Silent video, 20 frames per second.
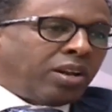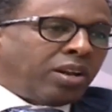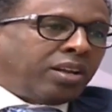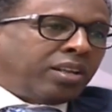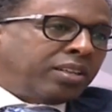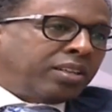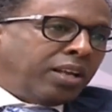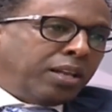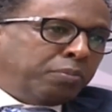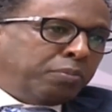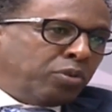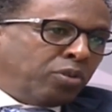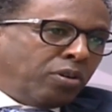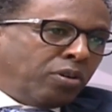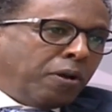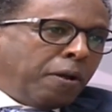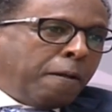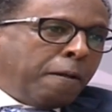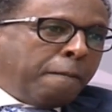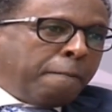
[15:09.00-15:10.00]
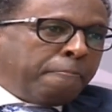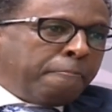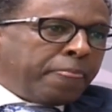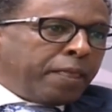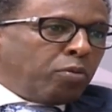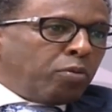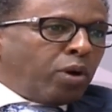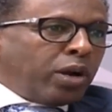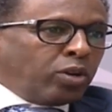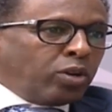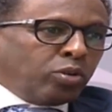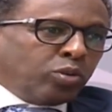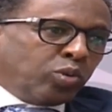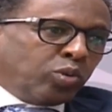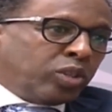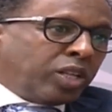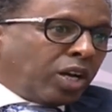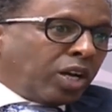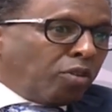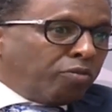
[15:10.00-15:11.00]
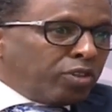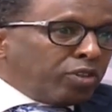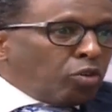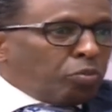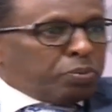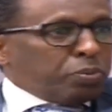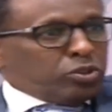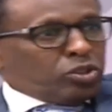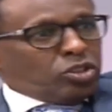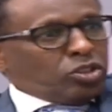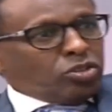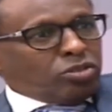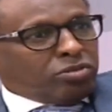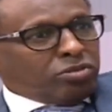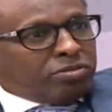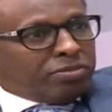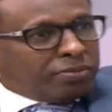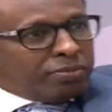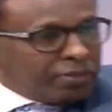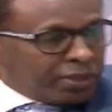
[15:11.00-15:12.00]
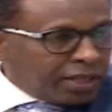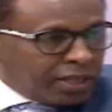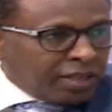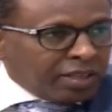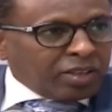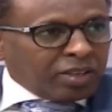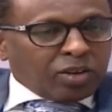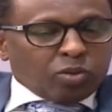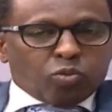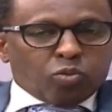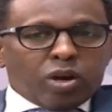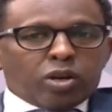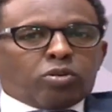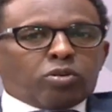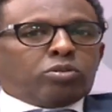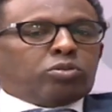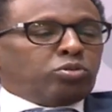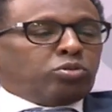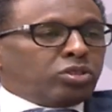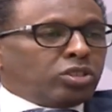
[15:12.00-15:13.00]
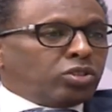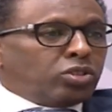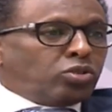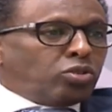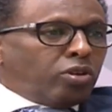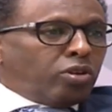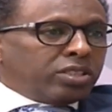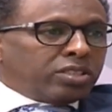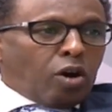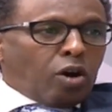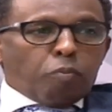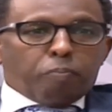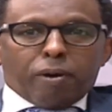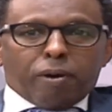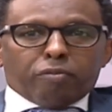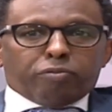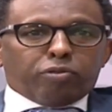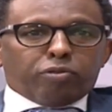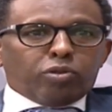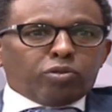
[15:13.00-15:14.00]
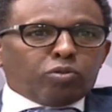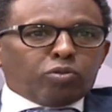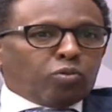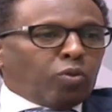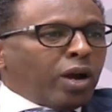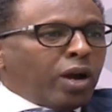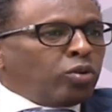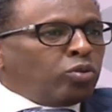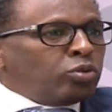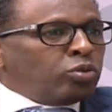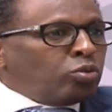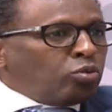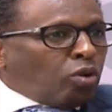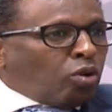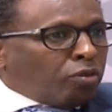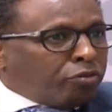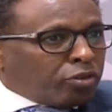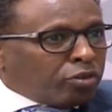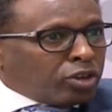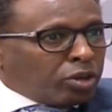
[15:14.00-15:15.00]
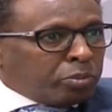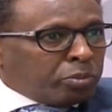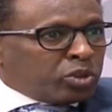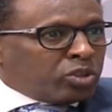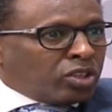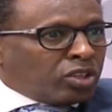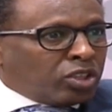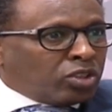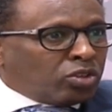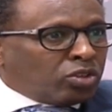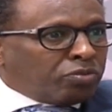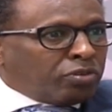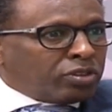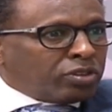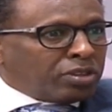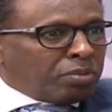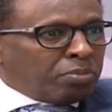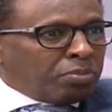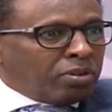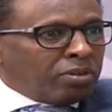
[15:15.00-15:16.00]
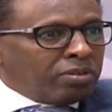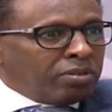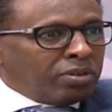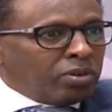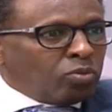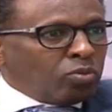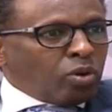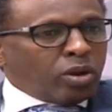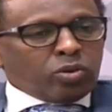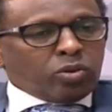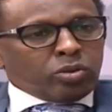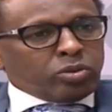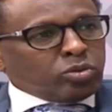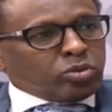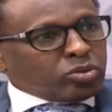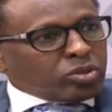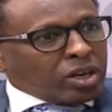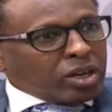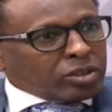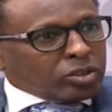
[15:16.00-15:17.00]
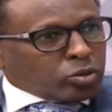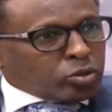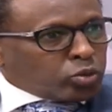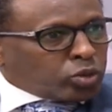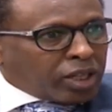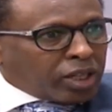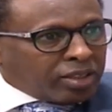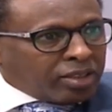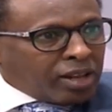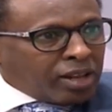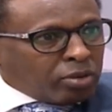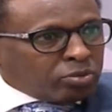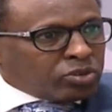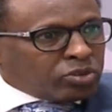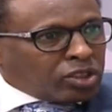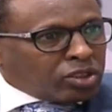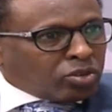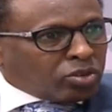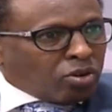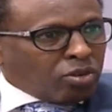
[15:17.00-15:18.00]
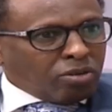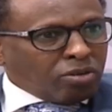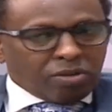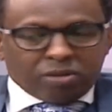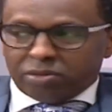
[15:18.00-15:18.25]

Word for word: I tell him, you know, why don't you take over the opposition? Why don't you just show us how powerful you? Why don't you call for demonstration, for example? Why don't you try to shut down central,